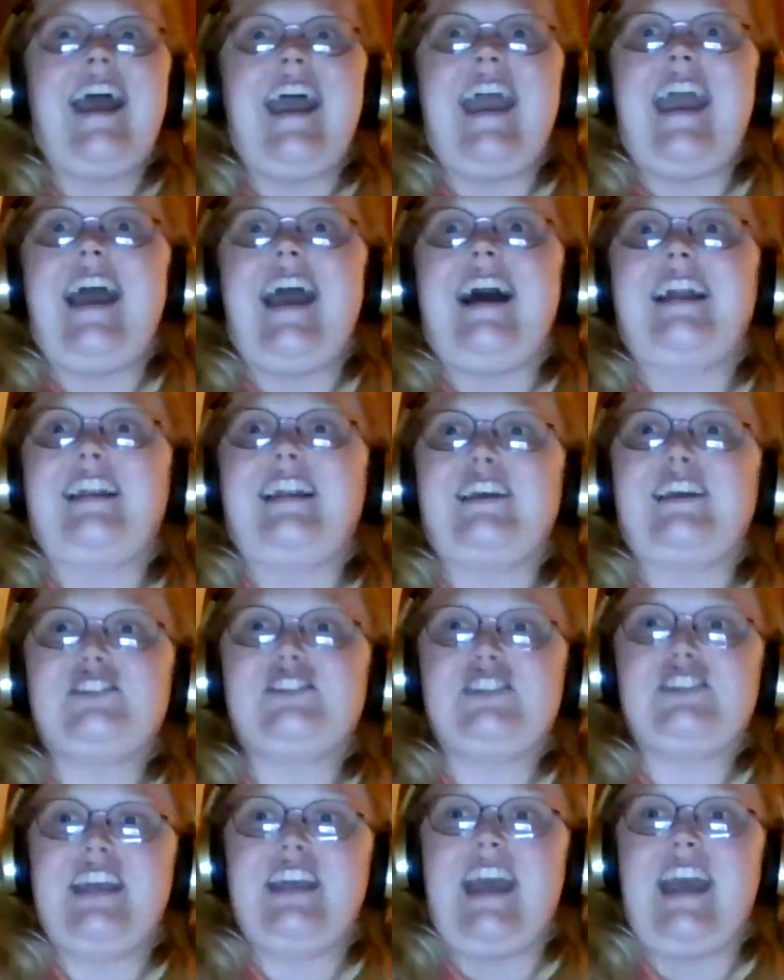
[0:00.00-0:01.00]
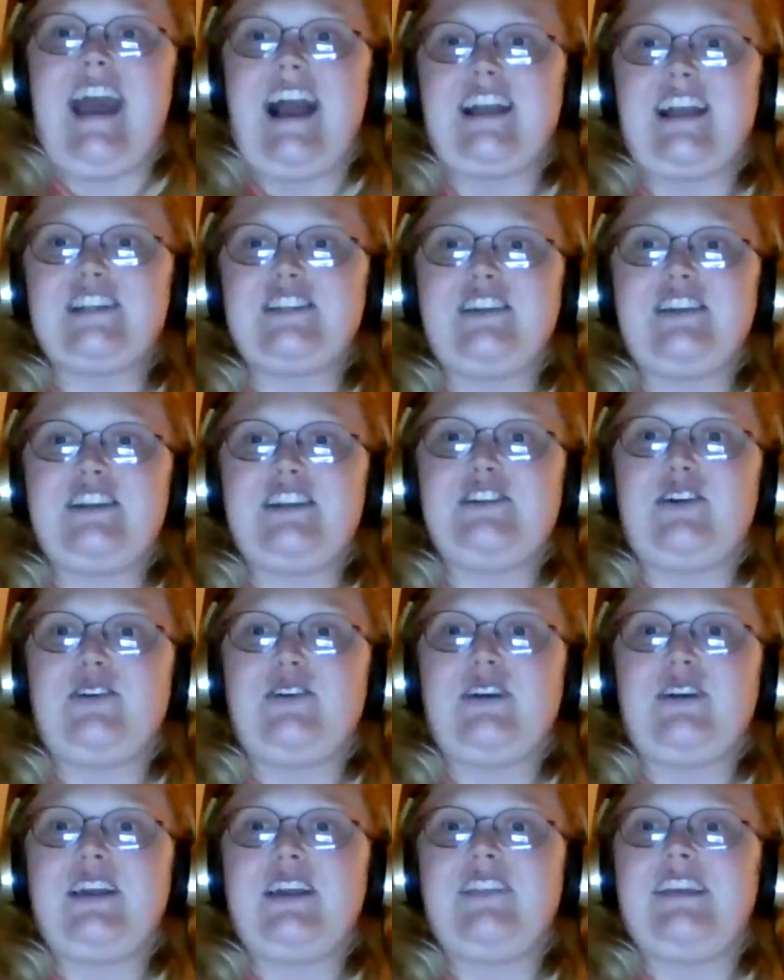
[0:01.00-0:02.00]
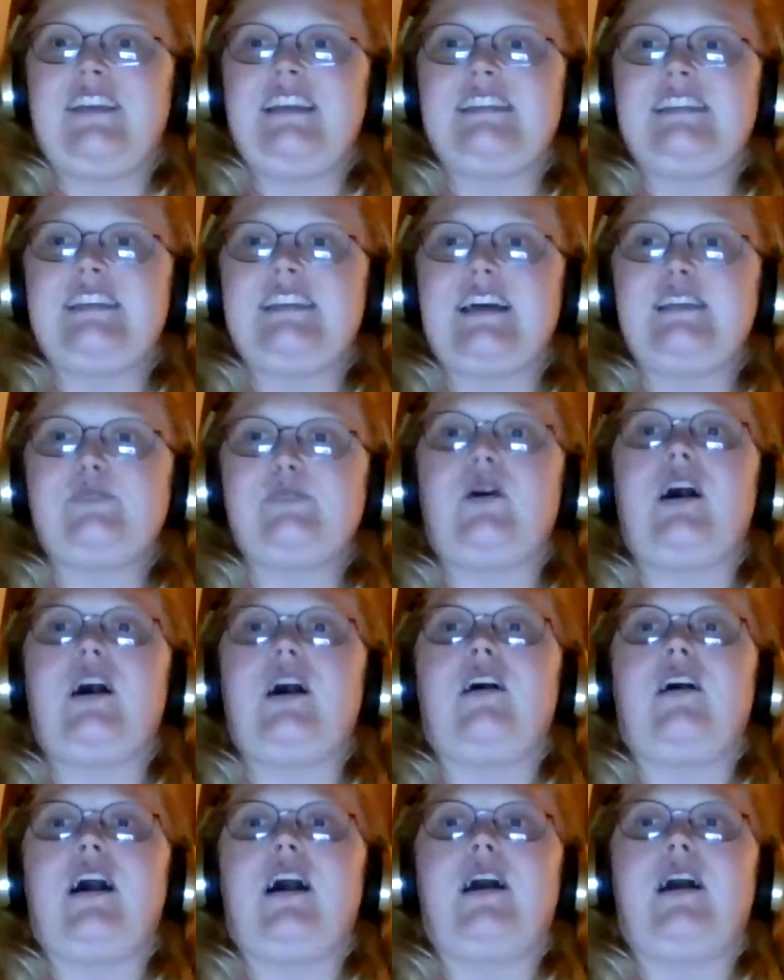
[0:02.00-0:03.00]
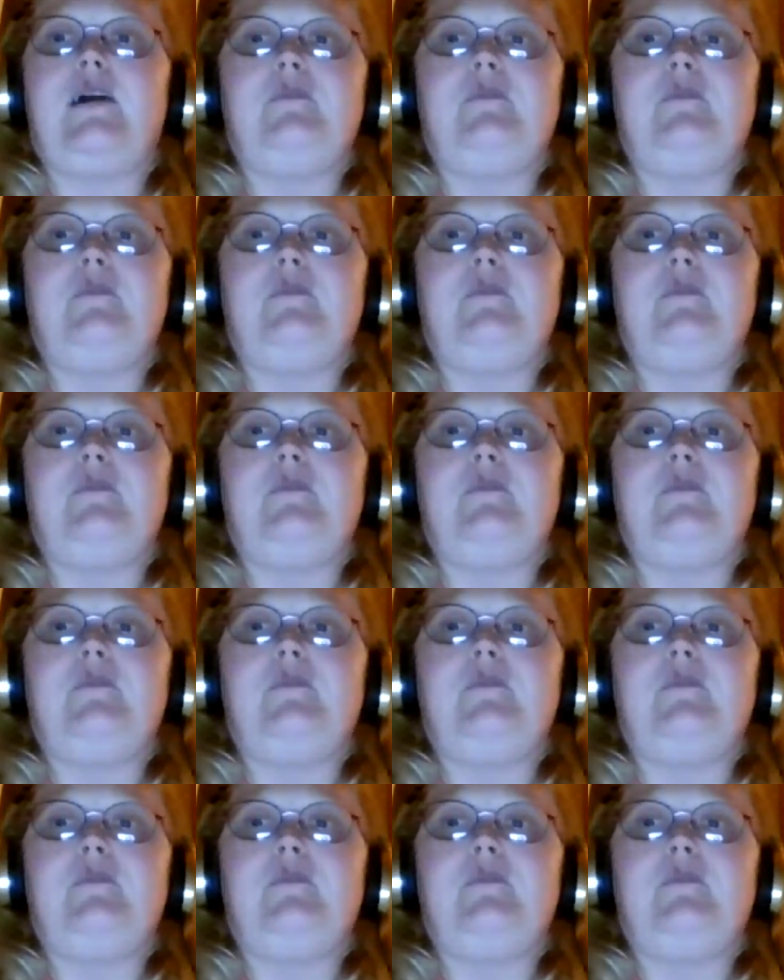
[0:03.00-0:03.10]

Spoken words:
And she actually jokingly says, "Well,